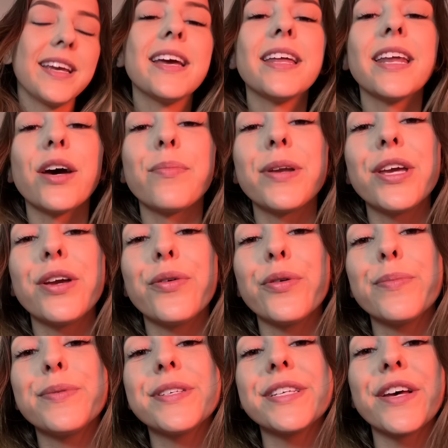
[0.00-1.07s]
And how many
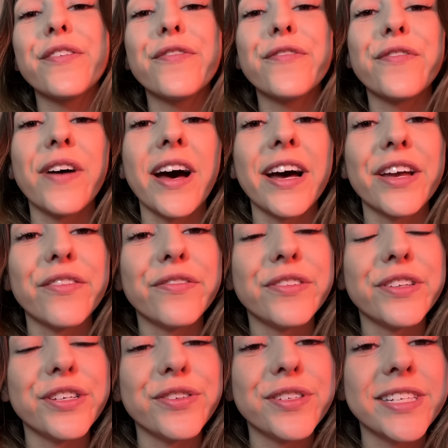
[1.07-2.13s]
groups of five
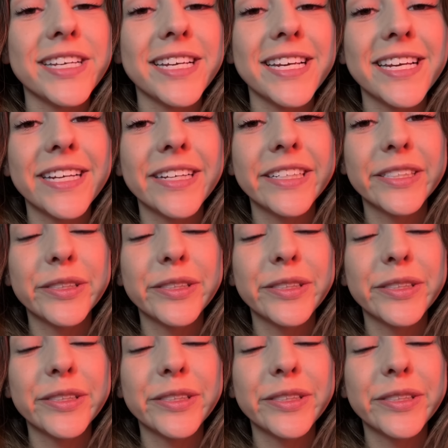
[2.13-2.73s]
do you see?